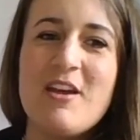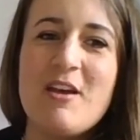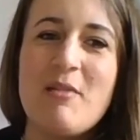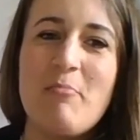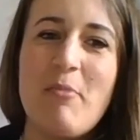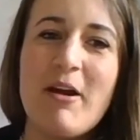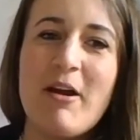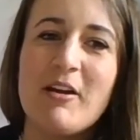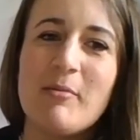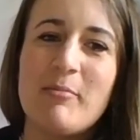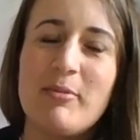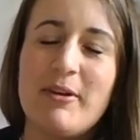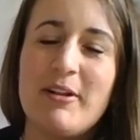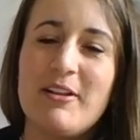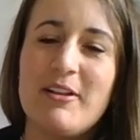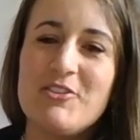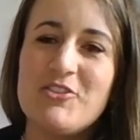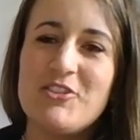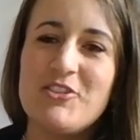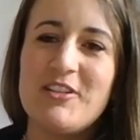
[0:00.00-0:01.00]

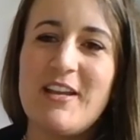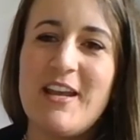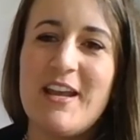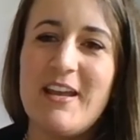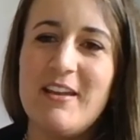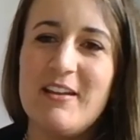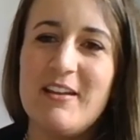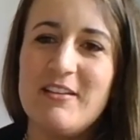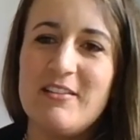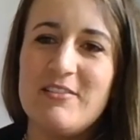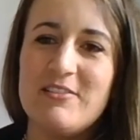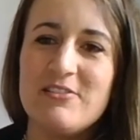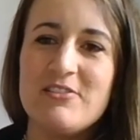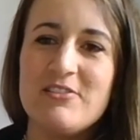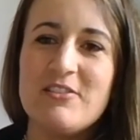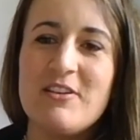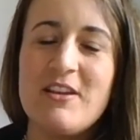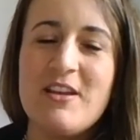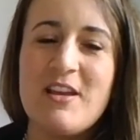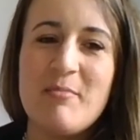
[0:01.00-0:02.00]
microbiology and
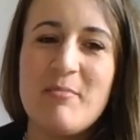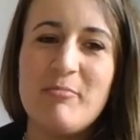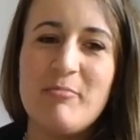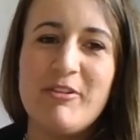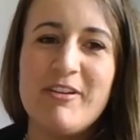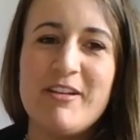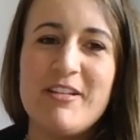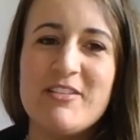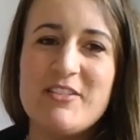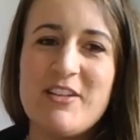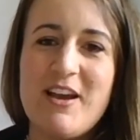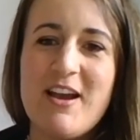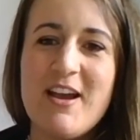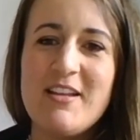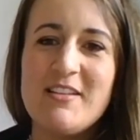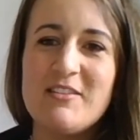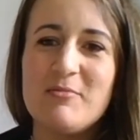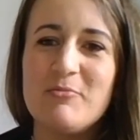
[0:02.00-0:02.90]
marine science.